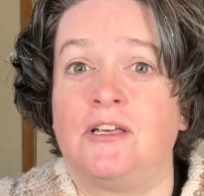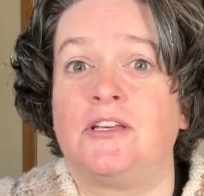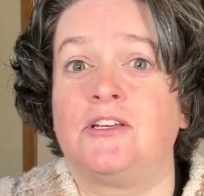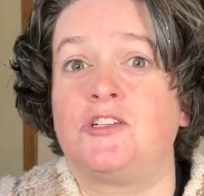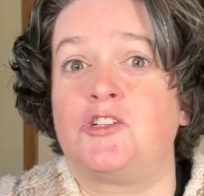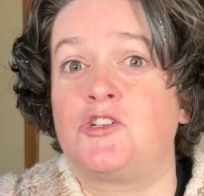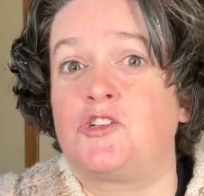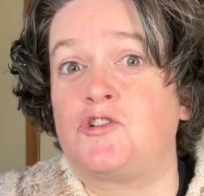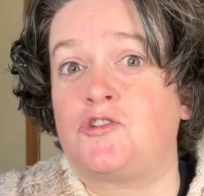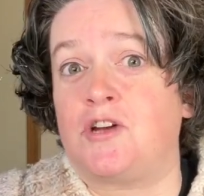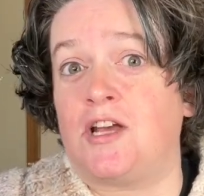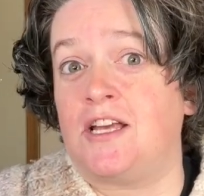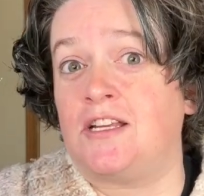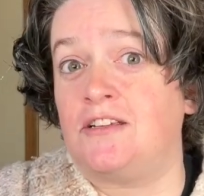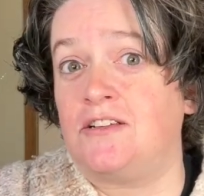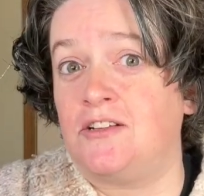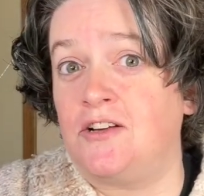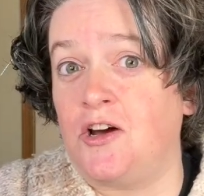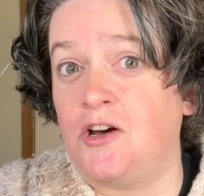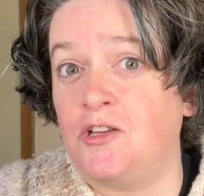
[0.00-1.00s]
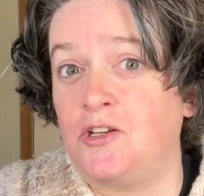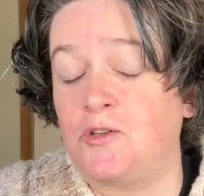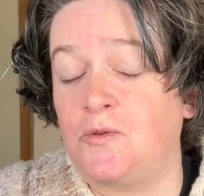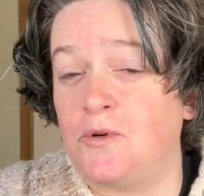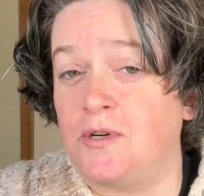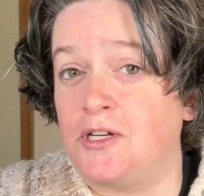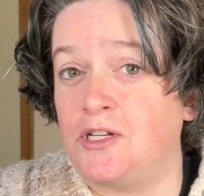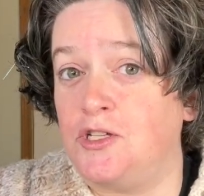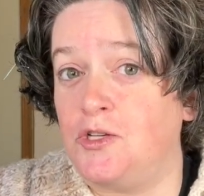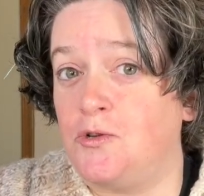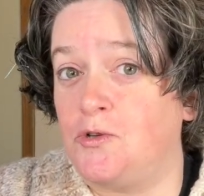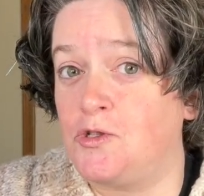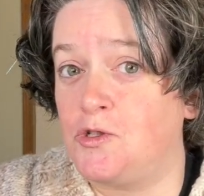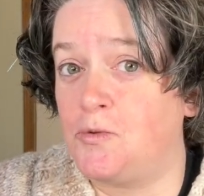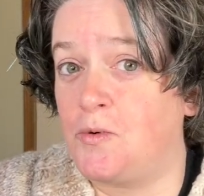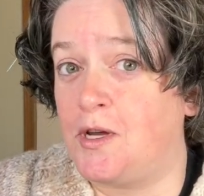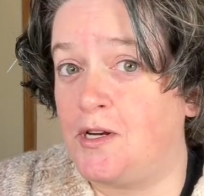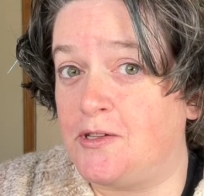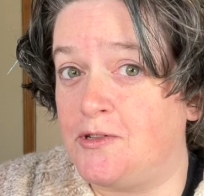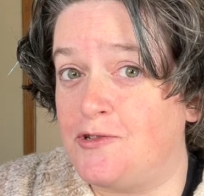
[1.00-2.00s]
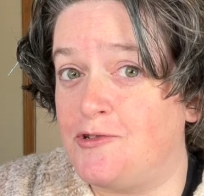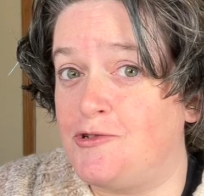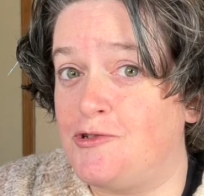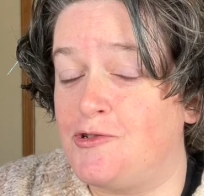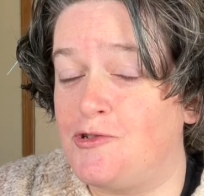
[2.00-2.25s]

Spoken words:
stranded colorwork yoke sweaters.